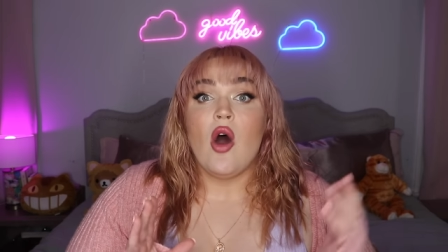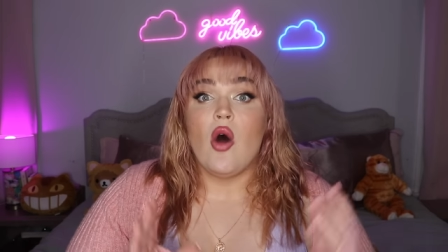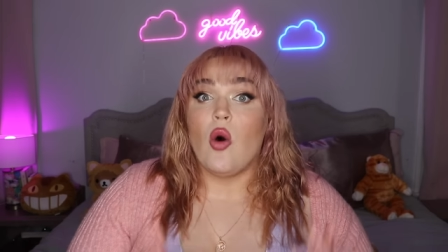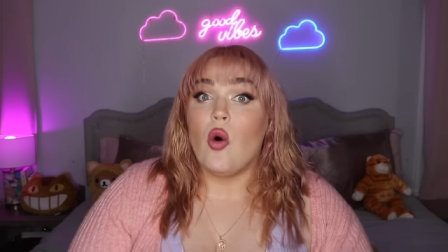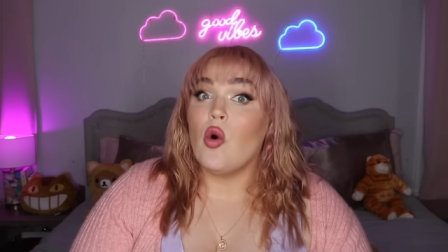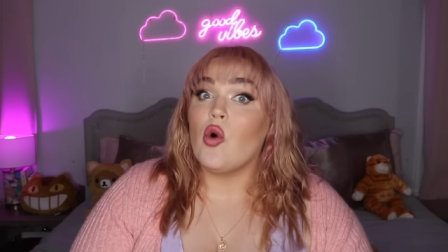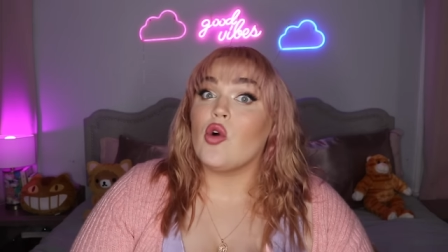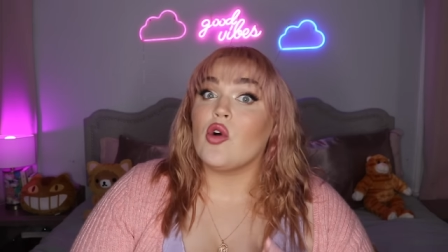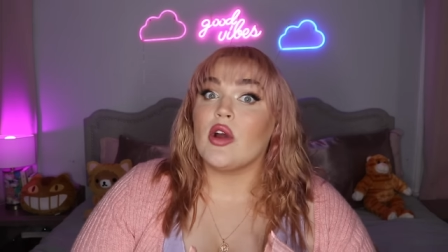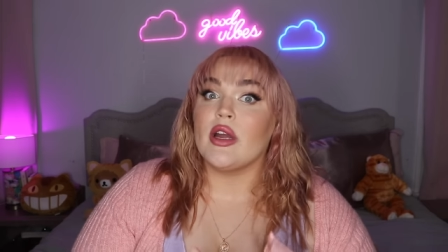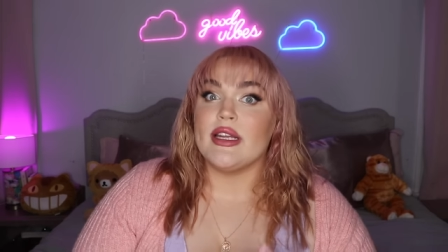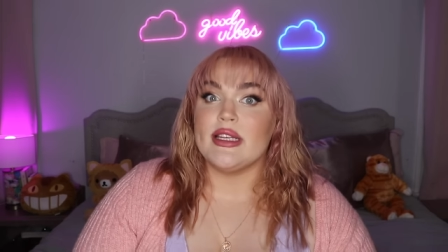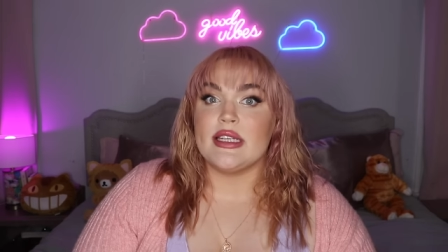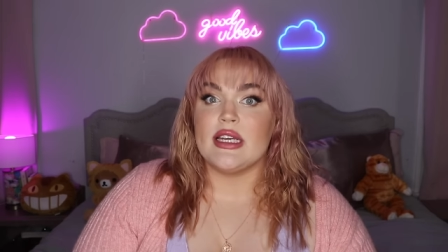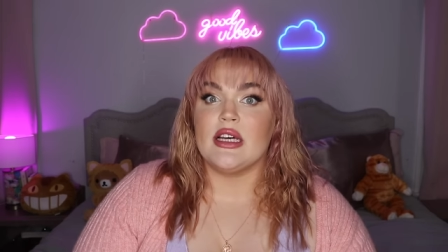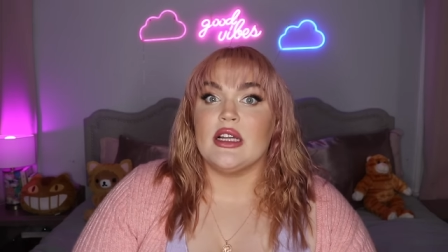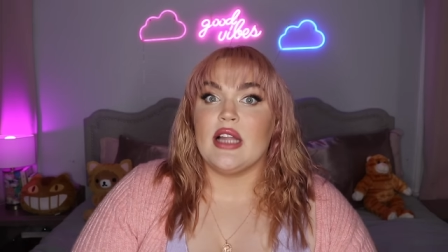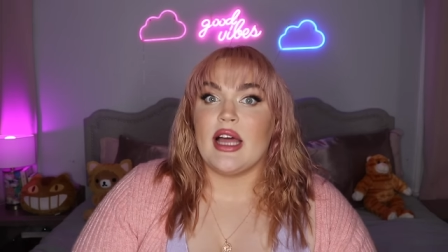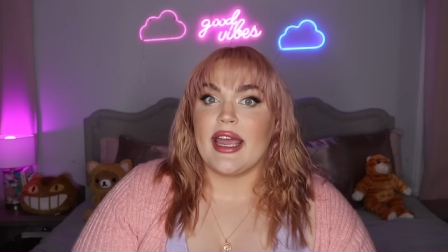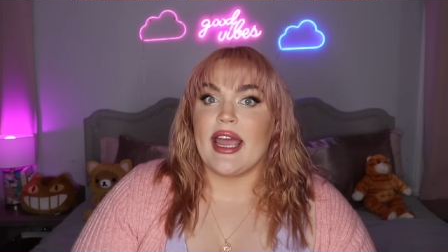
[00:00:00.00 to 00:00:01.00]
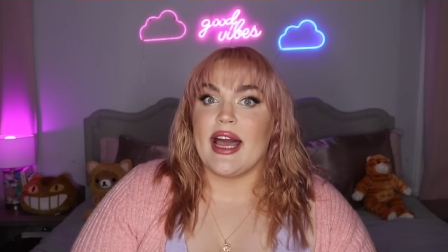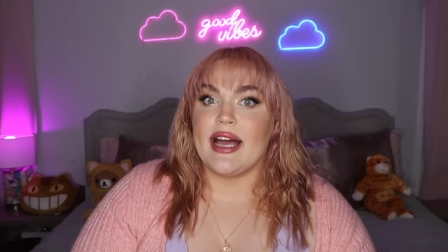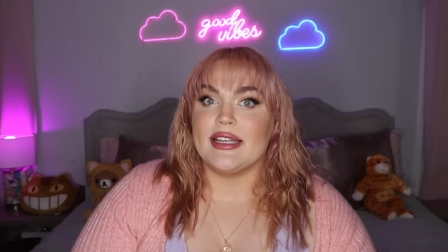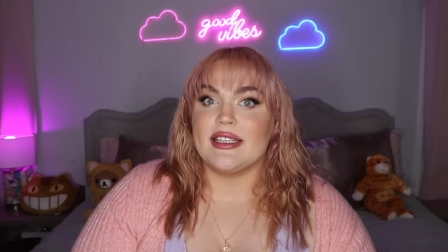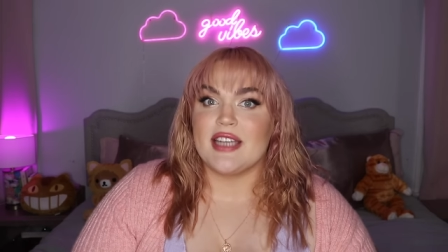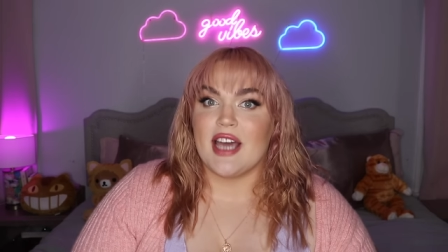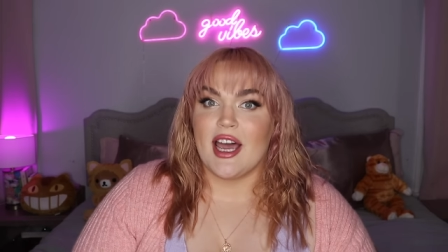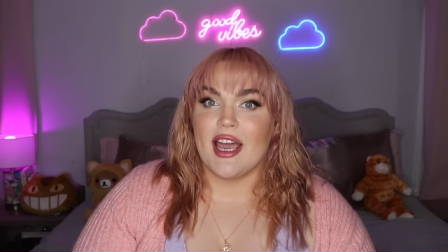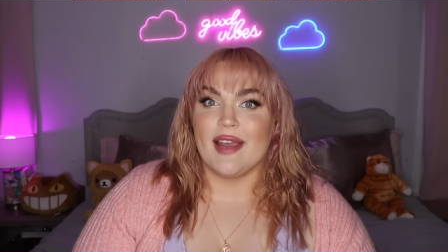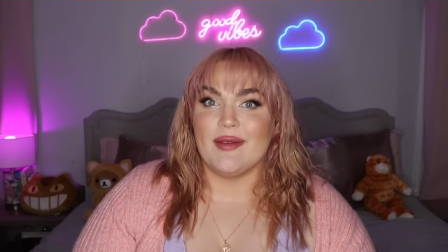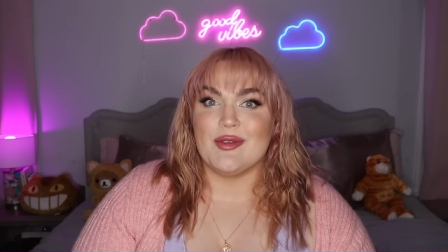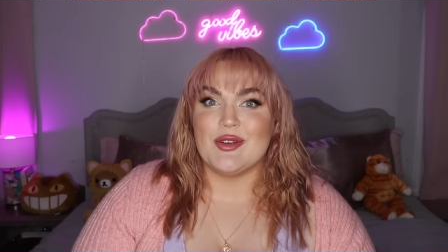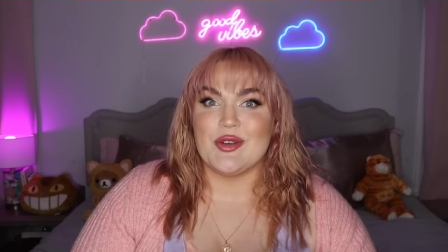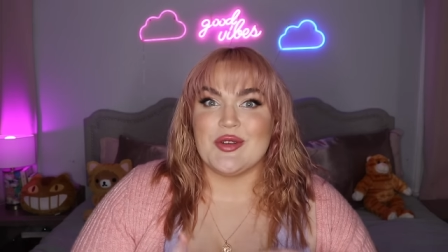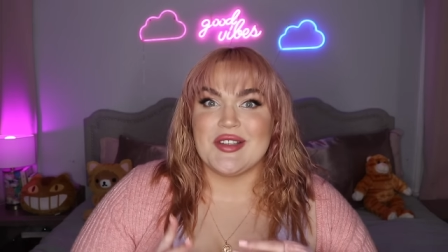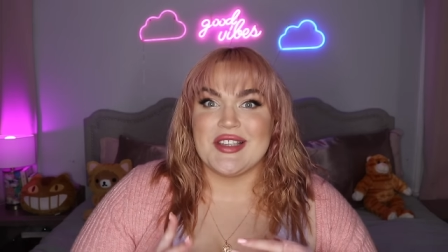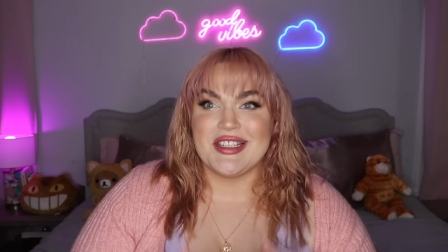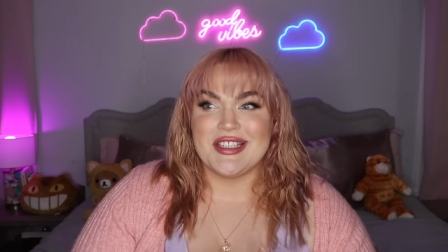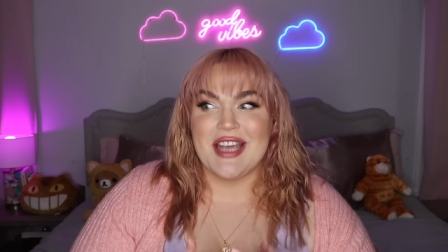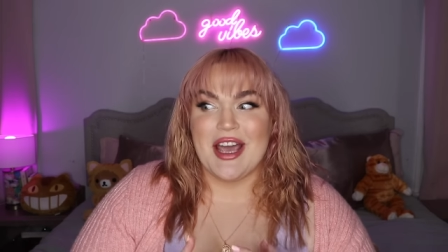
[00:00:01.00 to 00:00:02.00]
or until I had time to
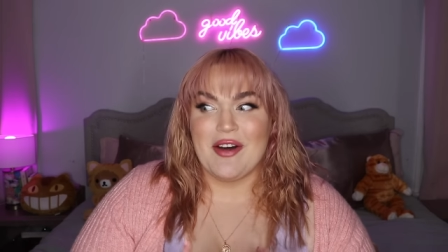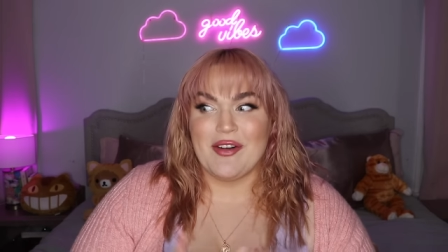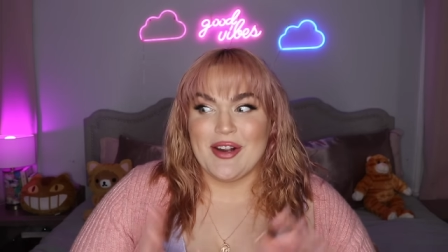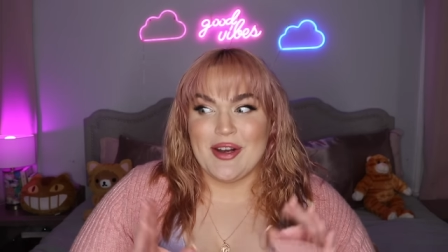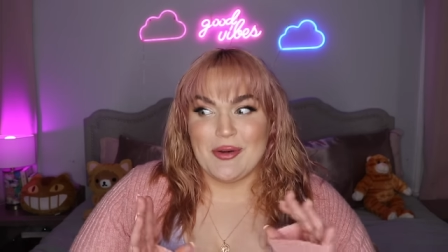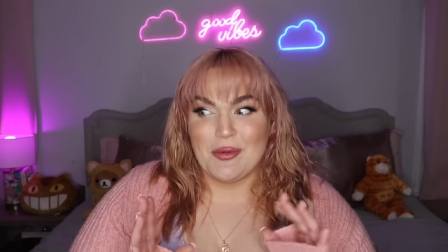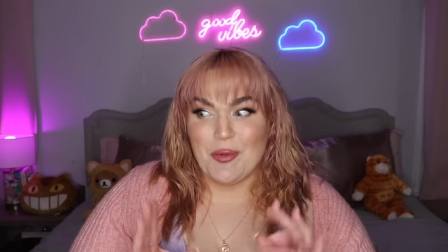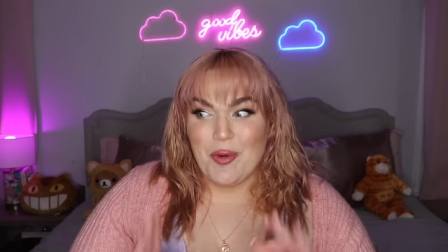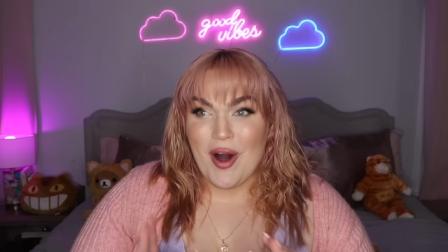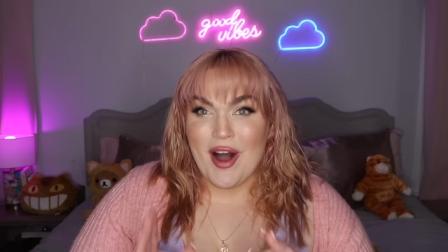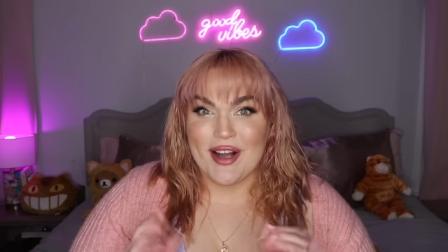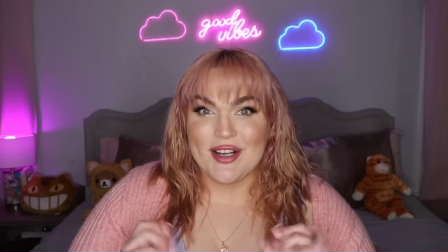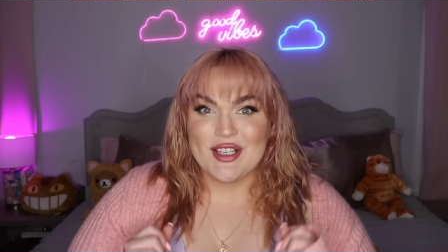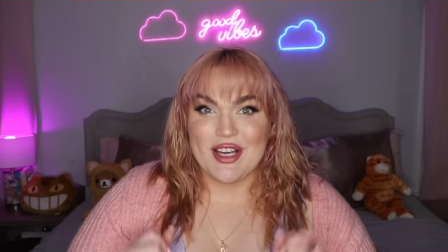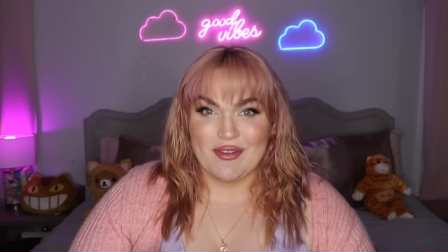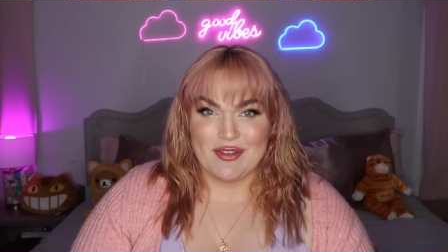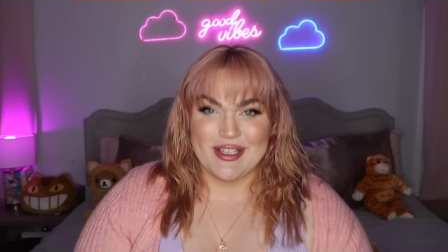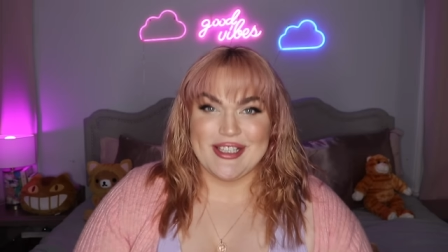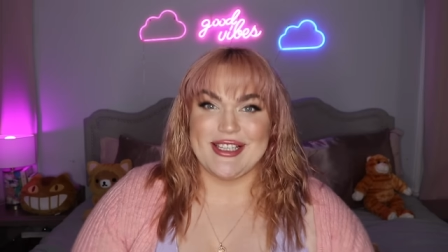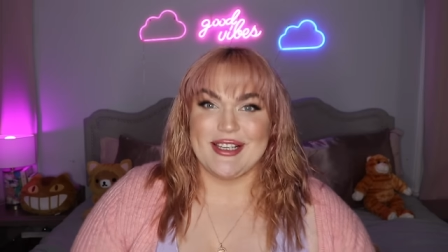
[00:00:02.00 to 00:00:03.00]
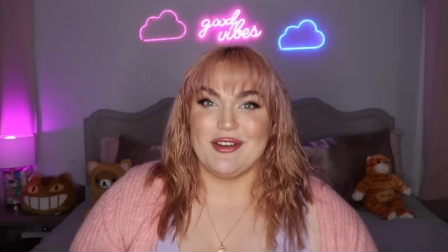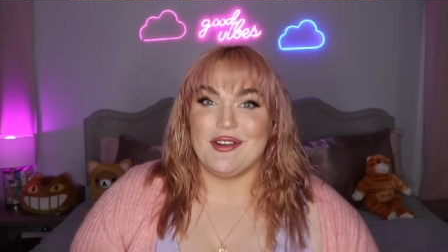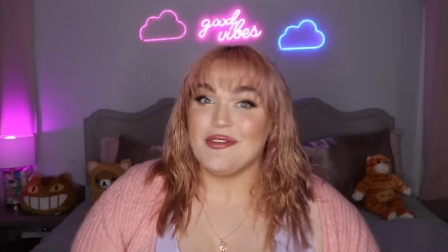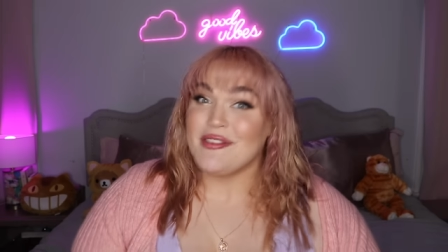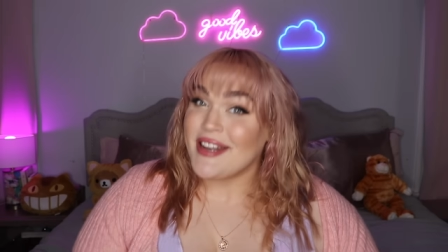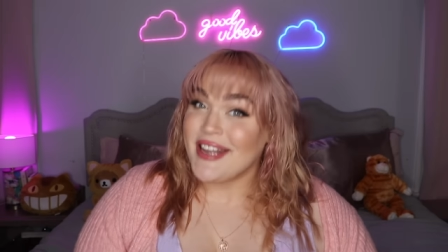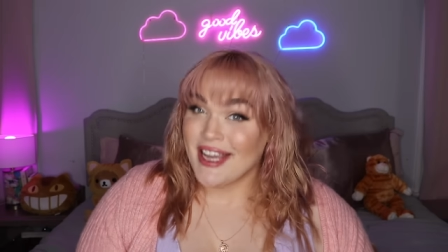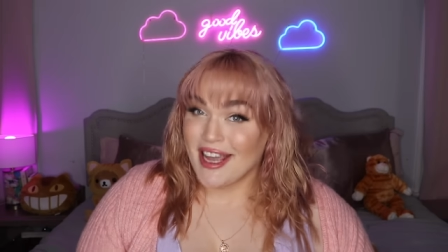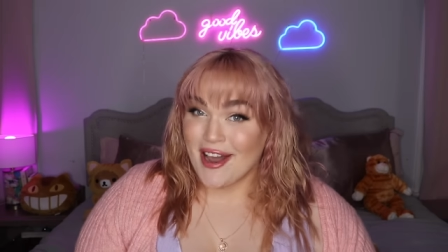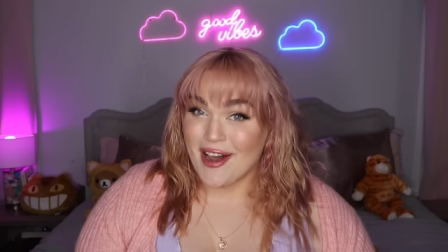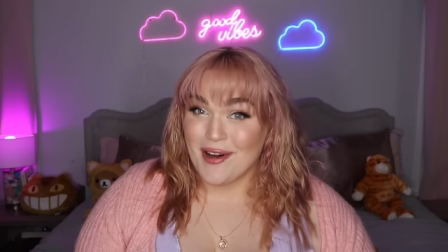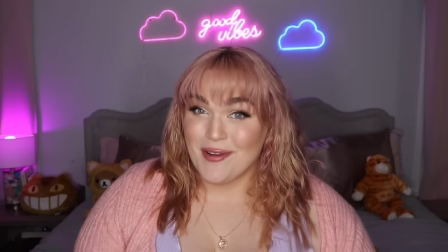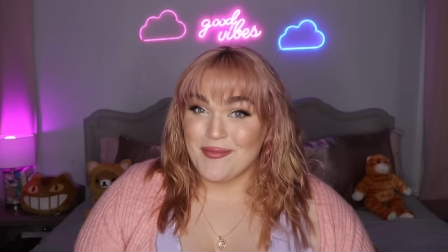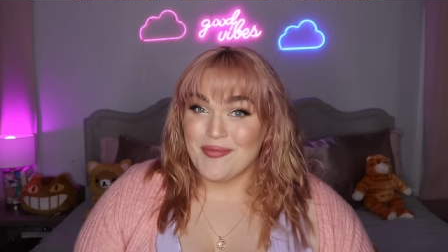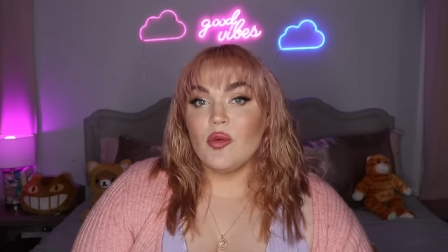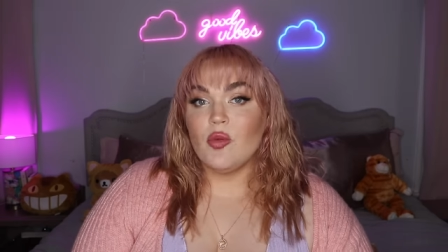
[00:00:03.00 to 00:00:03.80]
sit down and watch every single video.